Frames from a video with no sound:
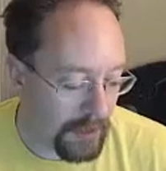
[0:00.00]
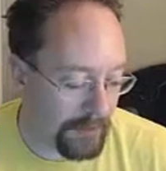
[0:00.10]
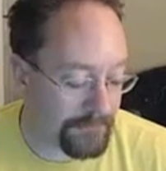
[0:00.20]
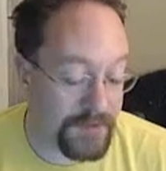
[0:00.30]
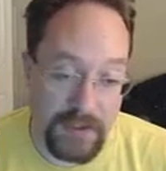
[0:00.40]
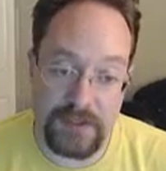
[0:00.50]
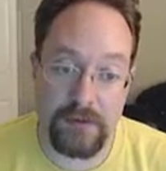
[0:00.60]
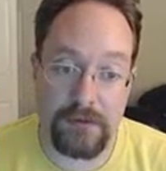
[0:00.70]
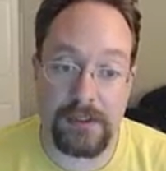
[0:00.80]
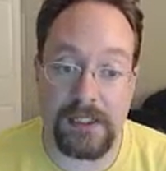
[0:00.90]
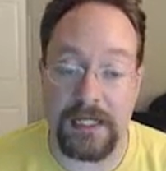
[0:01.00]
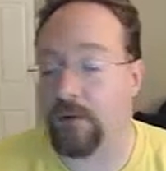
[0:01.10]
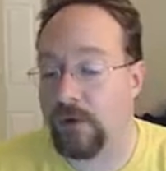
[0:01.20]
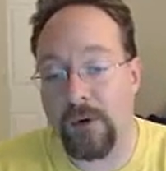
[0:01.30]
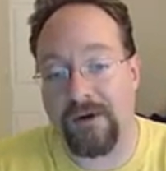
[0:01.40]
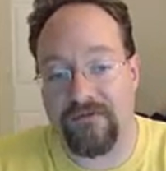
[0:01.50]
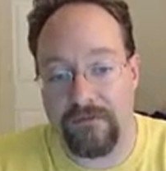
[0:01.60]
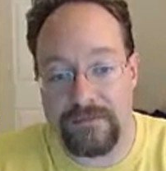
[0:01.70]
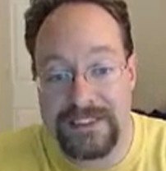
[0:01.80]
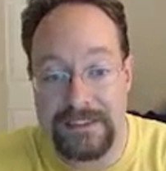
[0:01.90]
So that's where we're going to get, and we're going from
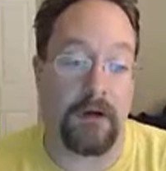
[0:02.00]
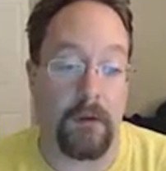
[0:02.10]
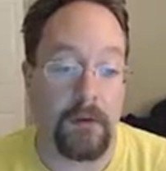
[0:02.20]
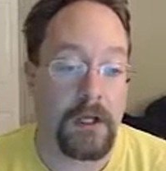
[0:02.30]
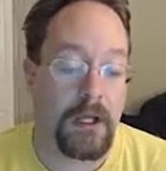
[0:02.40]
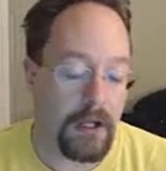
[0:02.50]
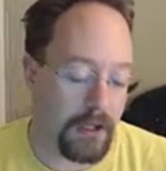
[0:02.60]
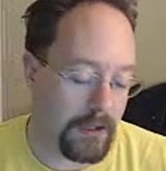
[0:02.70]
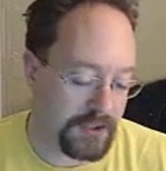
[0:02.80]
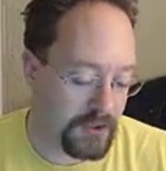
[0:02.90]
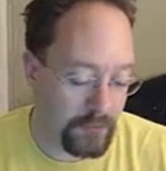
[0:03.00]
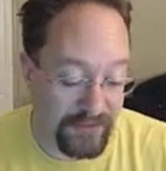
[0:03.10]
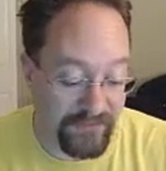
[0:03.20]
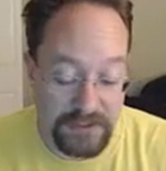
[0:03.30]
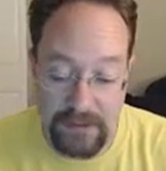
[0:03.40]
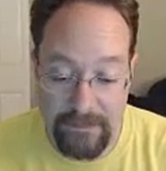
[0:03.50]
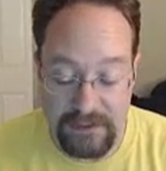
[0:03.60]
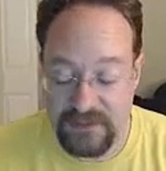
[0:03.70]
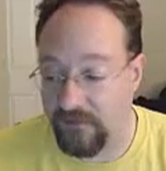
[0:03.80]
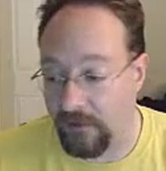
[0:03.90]
zero. So what have I done thus
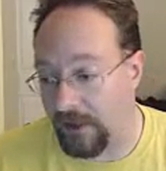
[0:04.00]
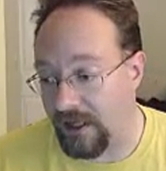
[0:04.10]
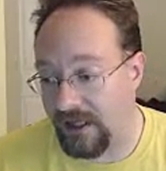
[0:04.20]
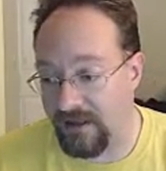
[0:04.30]
far? I have